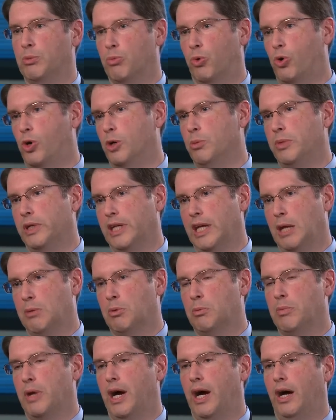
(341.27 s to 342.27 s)
more, it
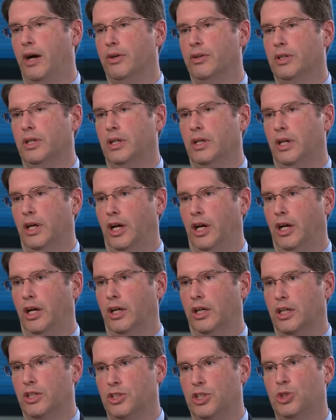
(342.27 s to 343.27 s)
became about
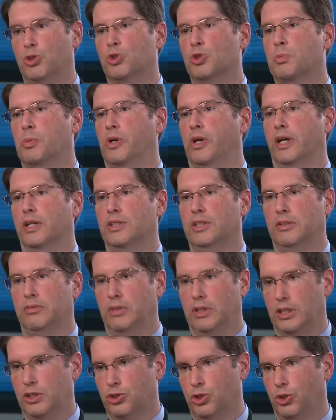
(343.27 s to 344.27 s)
uh, continuous
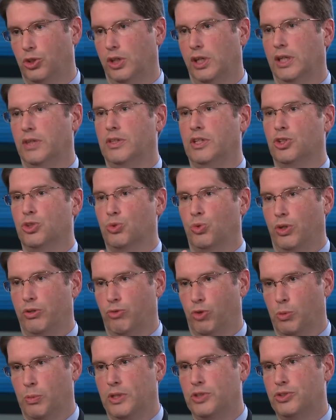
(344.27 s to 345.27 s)
productivity. So you get these
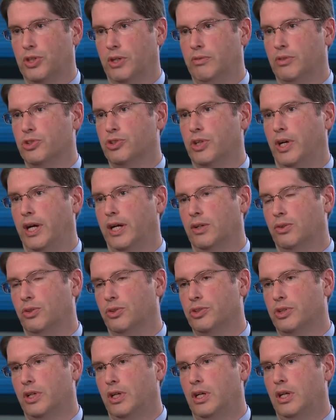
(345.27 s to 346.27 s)
24 by 7
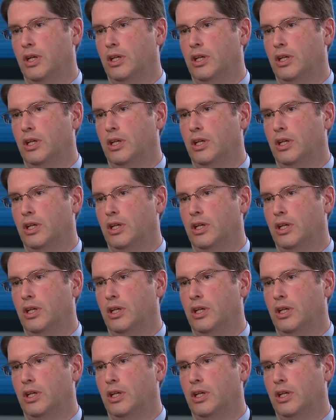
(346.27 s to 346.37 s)
cycles.